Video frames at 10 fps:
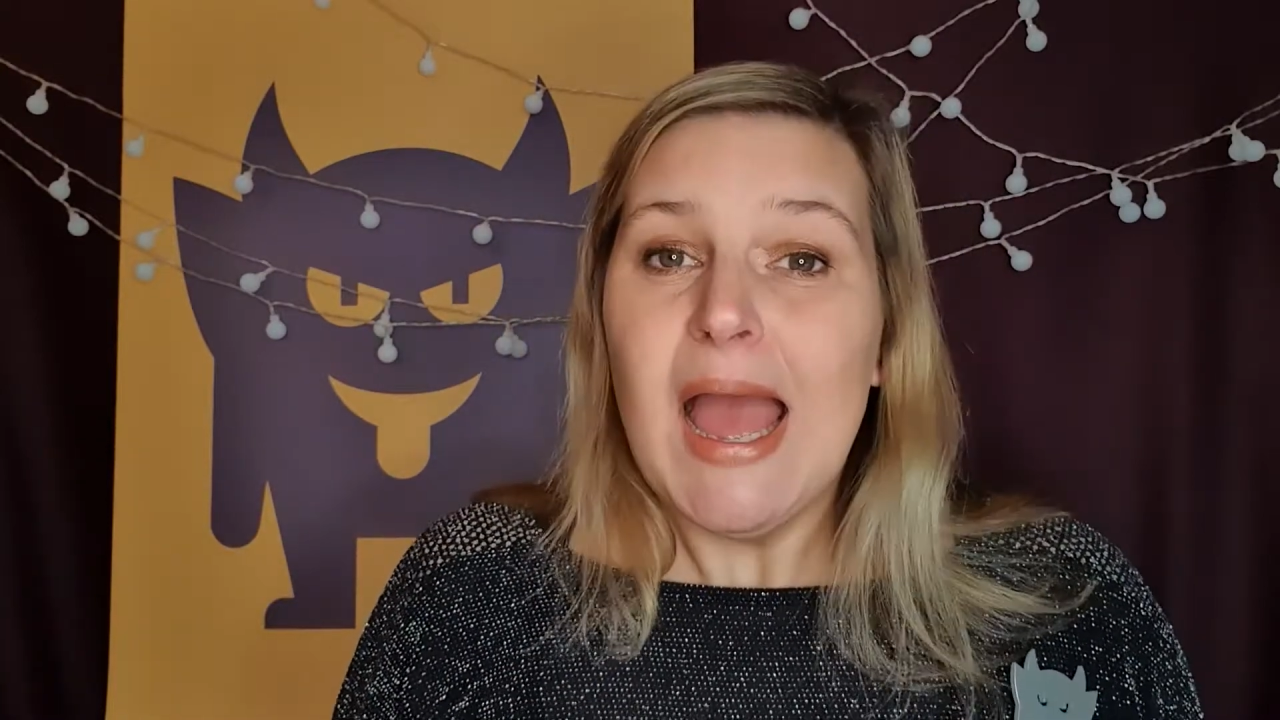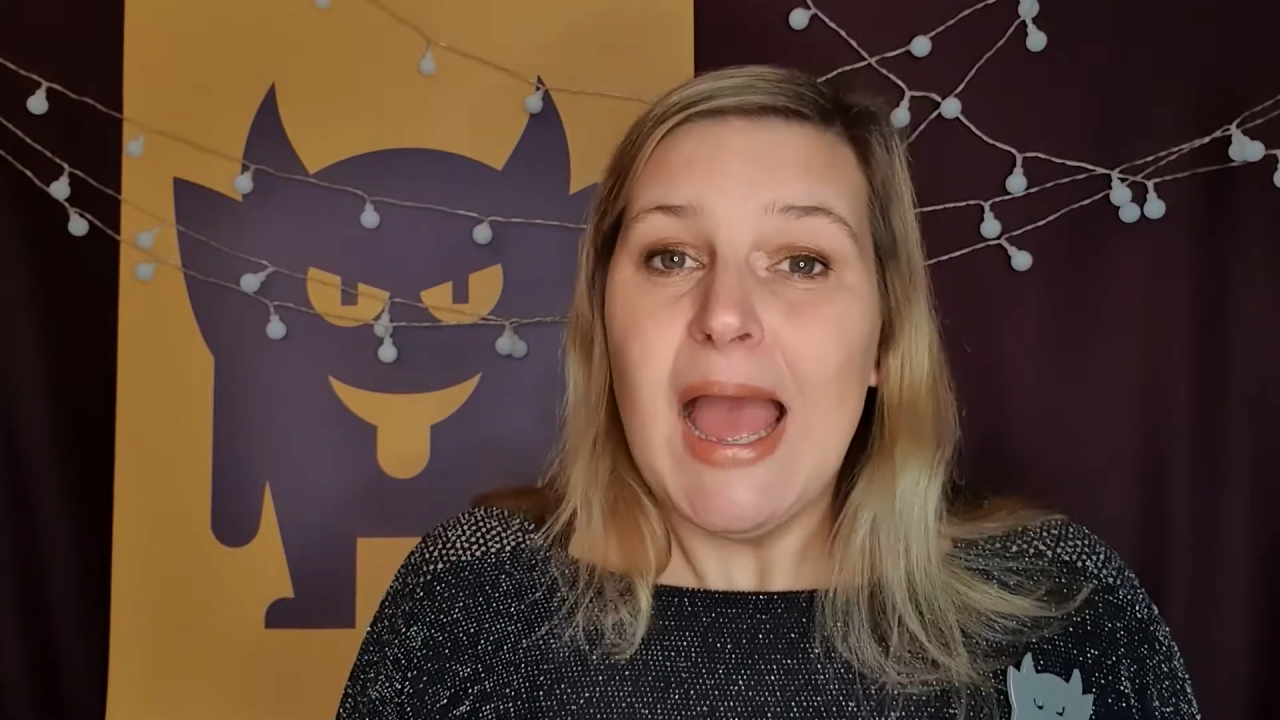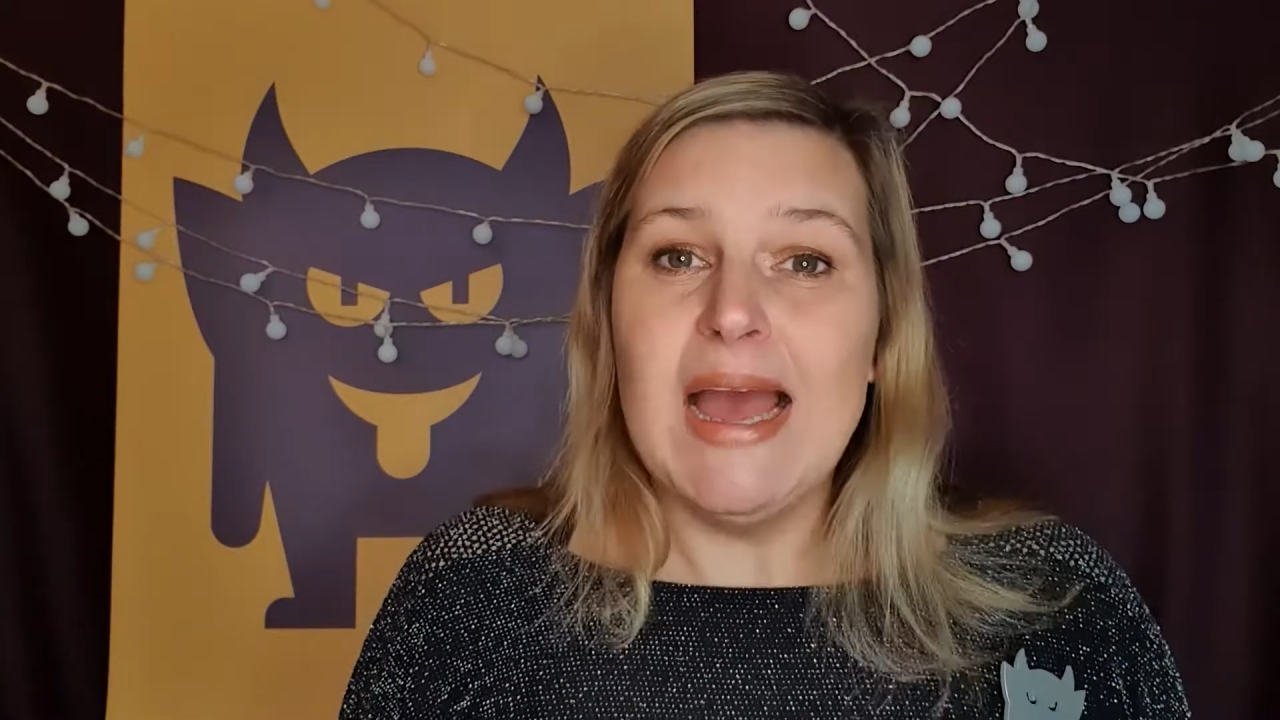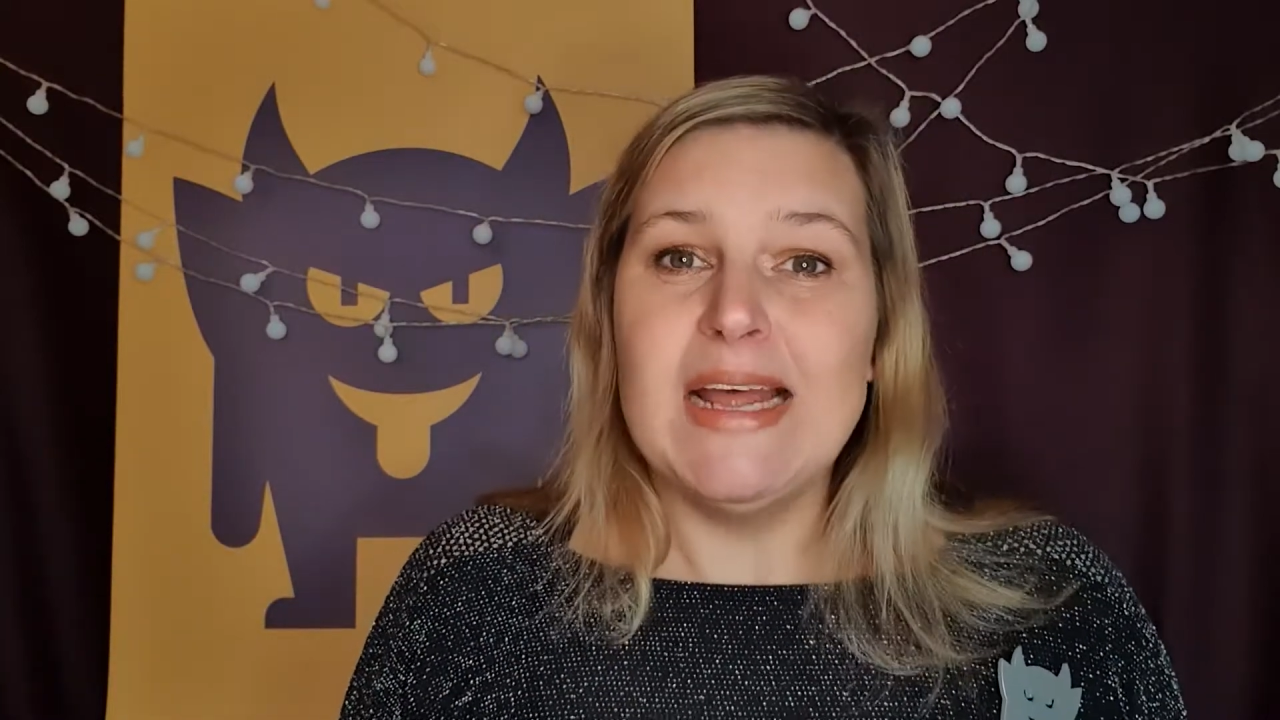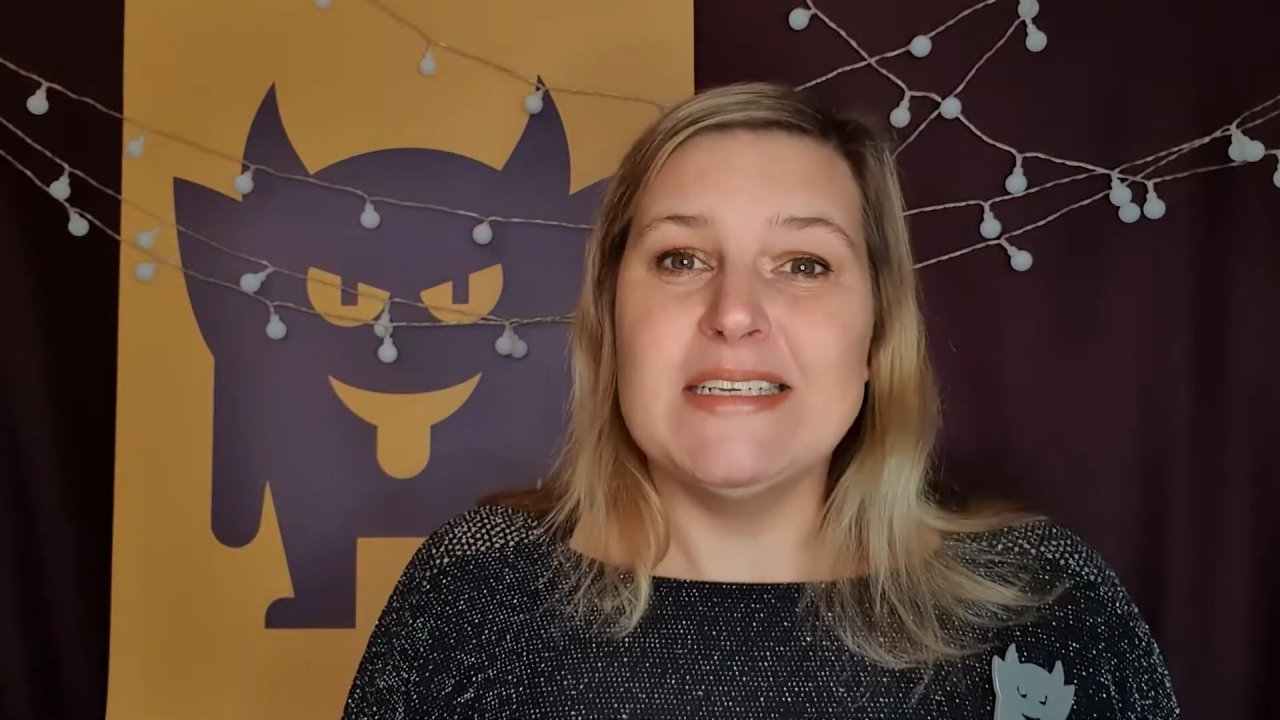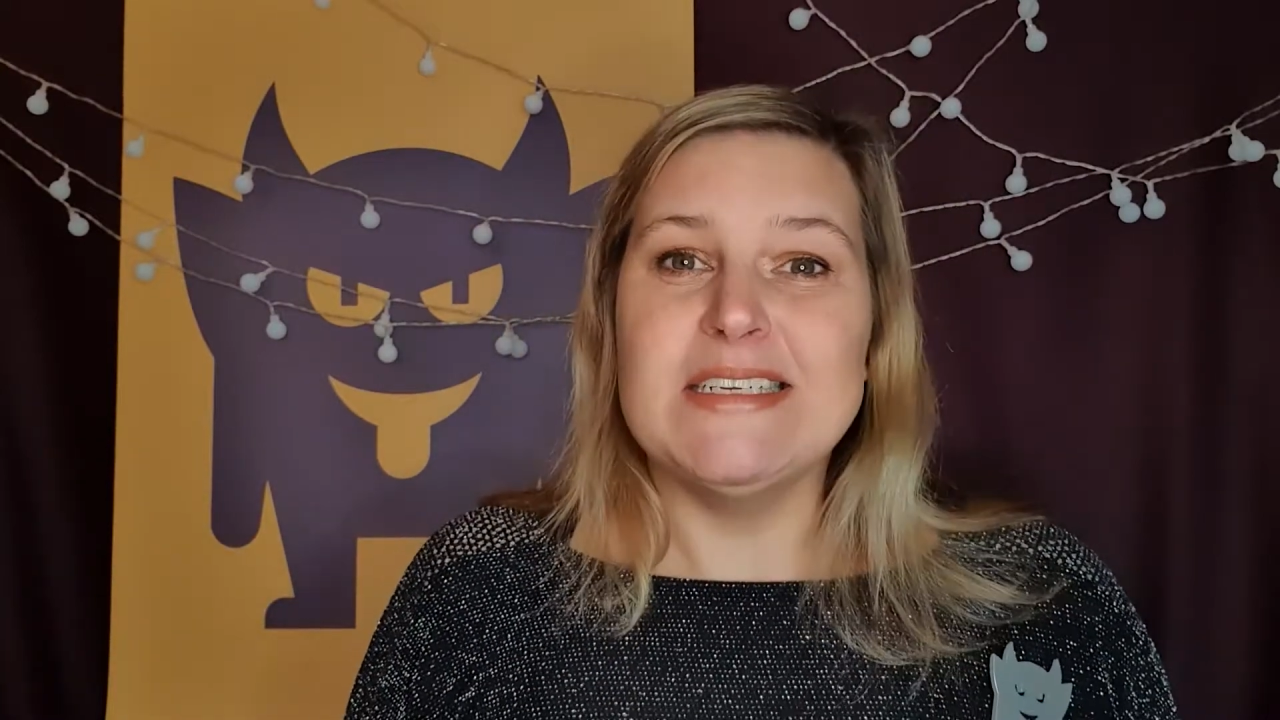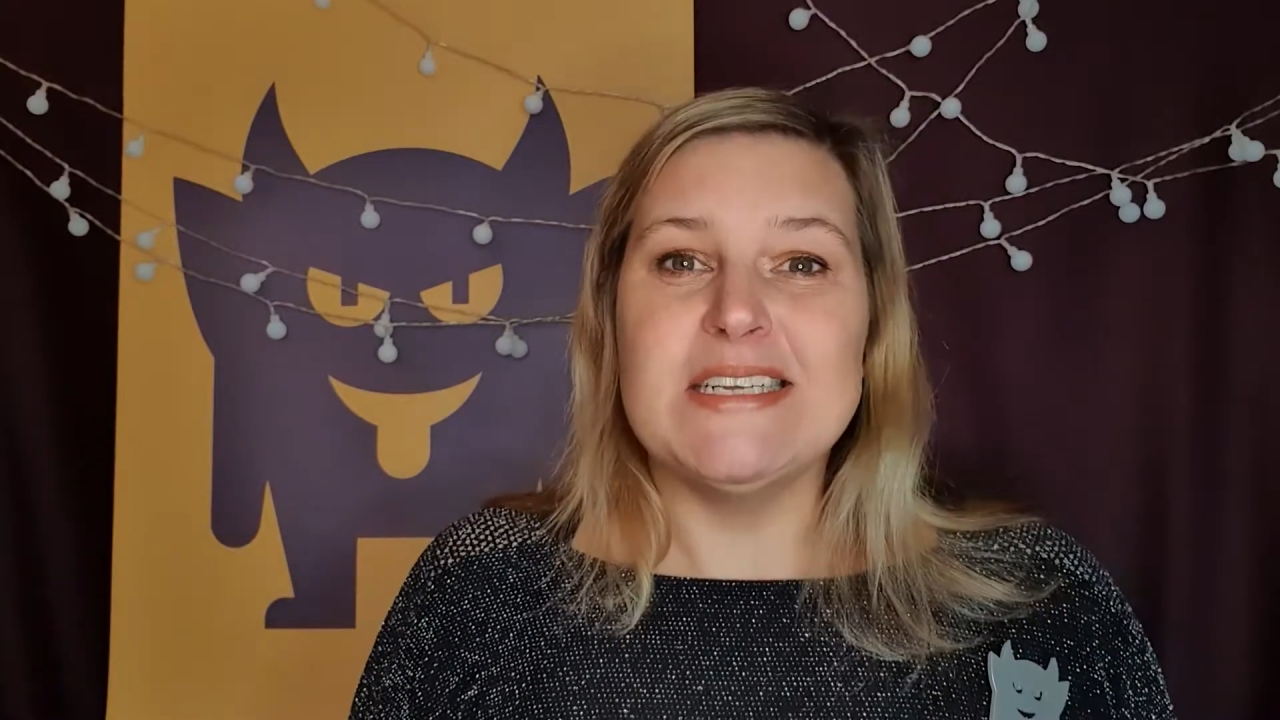and